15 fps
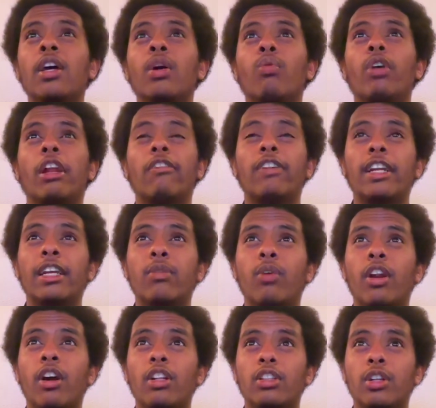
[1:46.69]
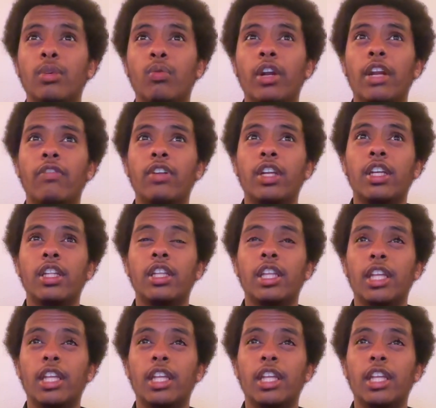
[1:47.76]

whenever he went on whenever he,